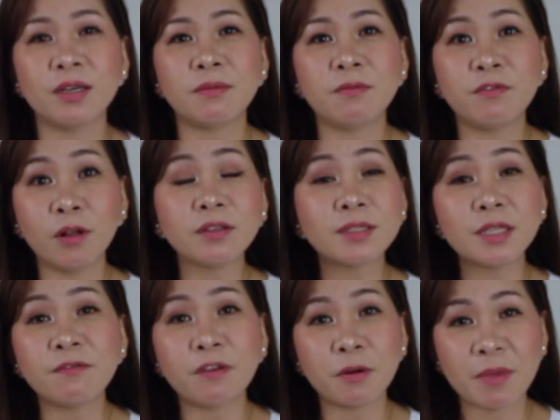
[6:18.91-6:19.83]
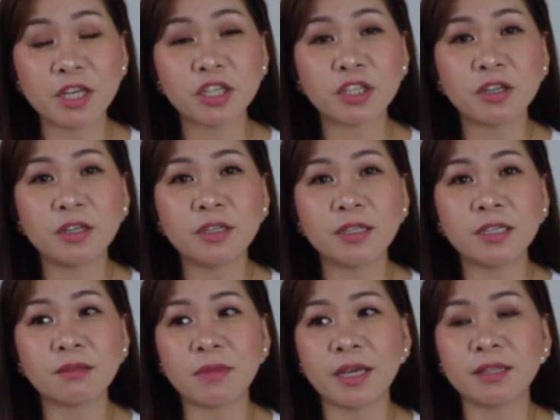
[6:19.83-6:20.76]
false information,
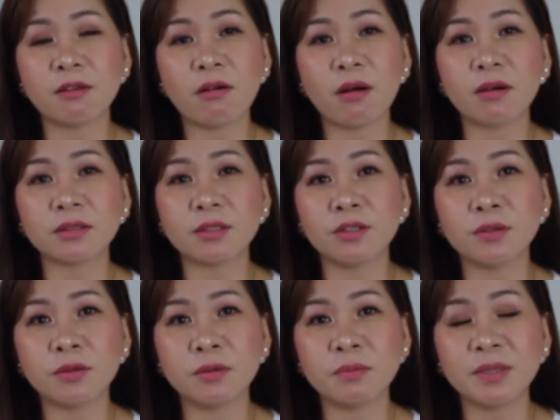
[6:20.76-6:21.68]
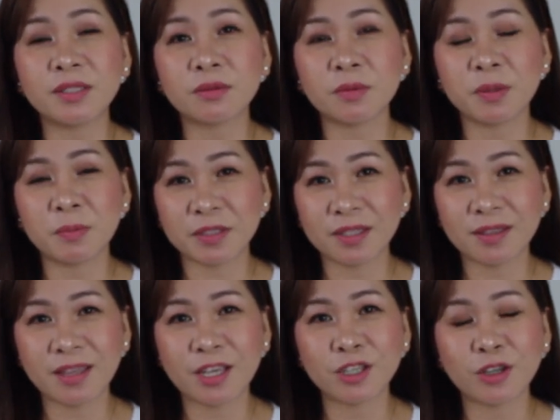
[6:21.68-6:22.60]
it might cause you
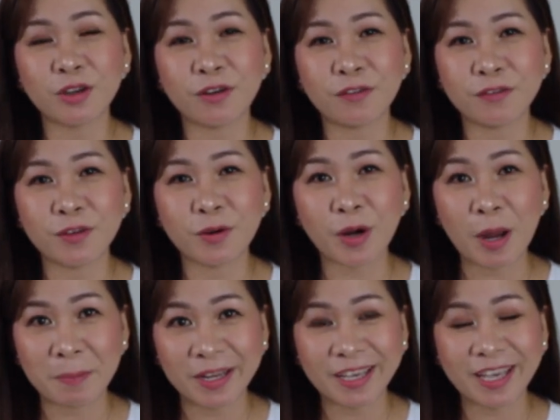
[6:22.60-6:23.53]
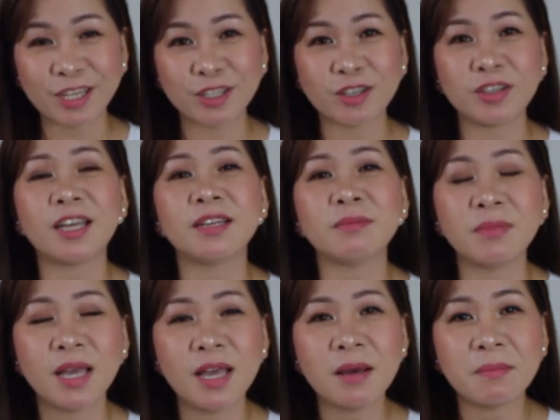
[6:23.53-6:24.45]
misrepresentation of your application and
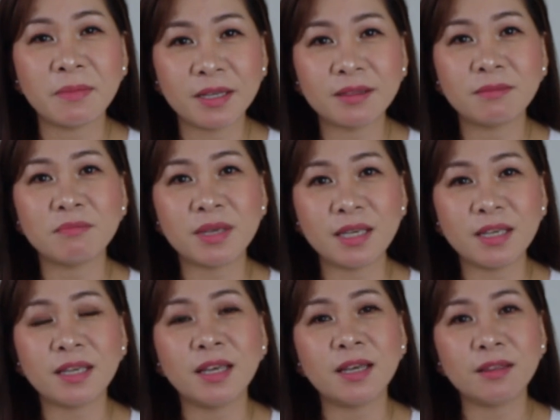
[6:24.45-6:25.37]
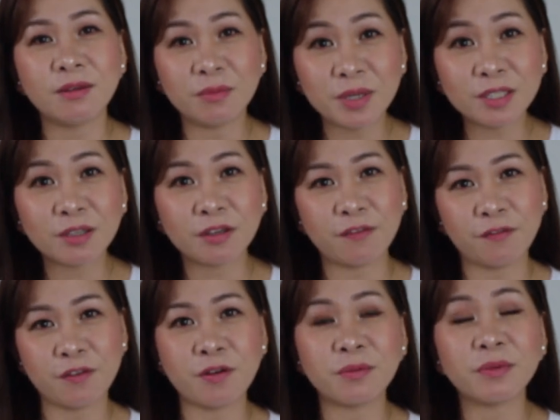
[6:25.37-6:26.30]
might be the reason
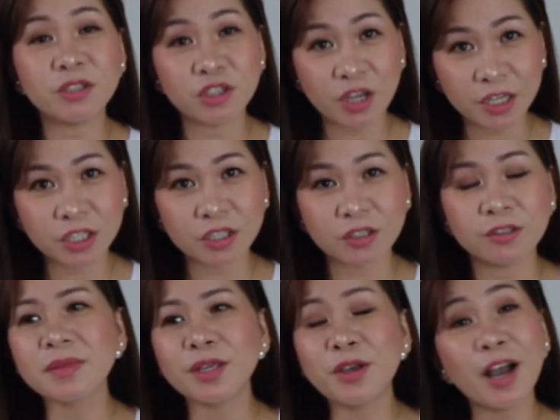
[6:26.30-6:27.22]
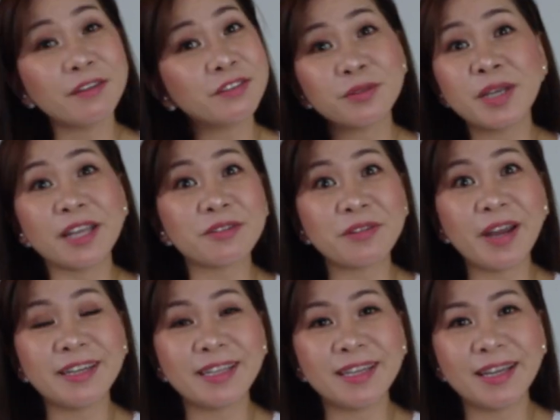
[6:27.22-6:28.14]
of your rejection. You have to get
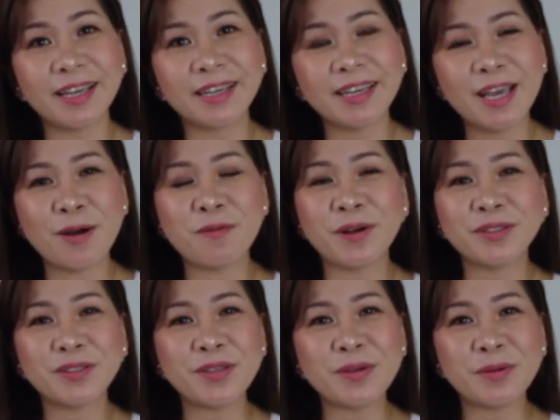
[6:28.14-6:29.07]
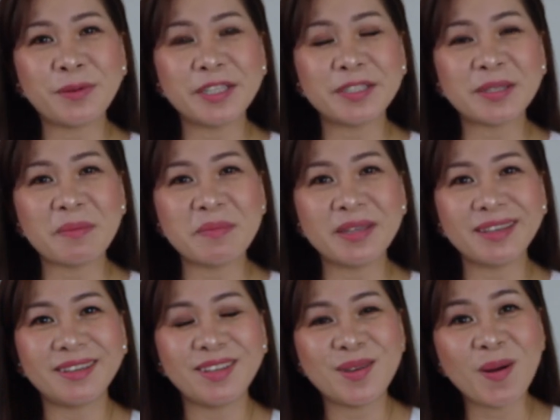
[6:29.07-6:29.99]
ready. Like, once you already
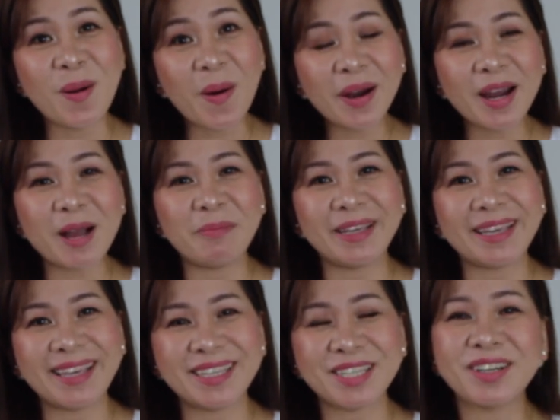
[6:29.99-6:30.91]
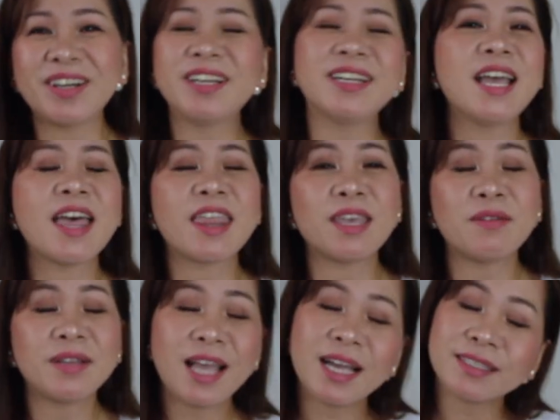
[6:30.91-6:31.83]
submitted your application,
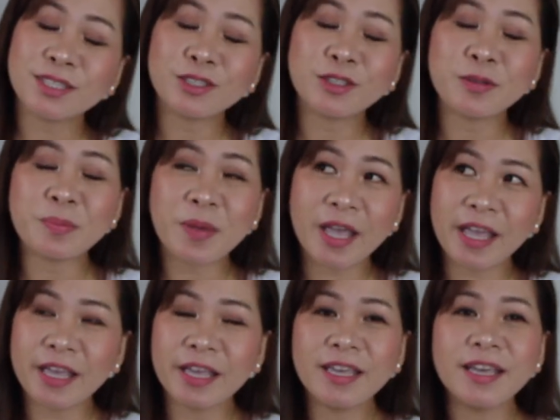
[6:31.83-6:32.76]
they will ask you to pay